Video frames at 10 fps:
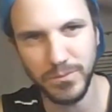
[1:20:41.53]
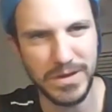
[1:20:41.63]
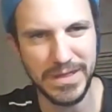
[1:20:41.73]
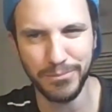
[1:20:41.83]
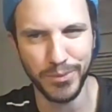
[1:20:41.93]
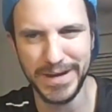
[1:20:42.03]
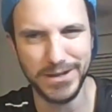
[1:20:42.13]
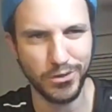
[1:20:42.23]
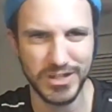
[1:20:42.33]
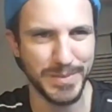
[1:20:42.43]
with like
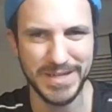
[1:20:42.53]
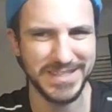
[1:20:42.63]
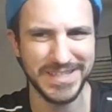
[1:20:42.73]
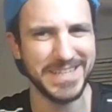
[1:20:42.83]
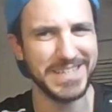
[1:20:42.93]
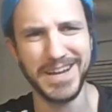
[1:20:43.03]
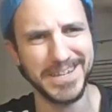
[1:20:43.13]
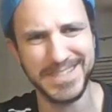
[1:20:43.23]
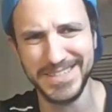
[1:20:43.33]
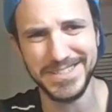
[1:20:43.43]
brand correspondence on
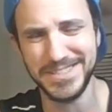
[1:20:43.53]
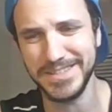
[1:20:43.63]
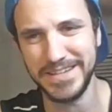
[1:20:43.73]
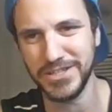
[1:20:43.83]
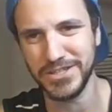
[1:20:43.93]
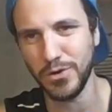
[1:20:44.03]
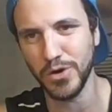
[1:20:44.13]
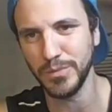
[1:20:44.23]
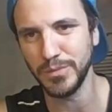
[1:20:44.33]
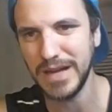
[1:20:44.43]
TikTok because it's just a
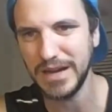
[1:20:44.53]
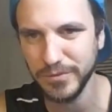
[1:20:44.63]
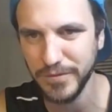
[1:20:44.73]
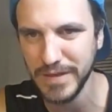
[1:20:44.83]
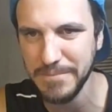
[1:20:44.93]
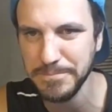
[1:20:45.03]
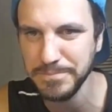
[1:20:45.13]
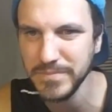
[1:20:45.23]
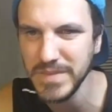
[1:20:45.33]
horrible platform for that.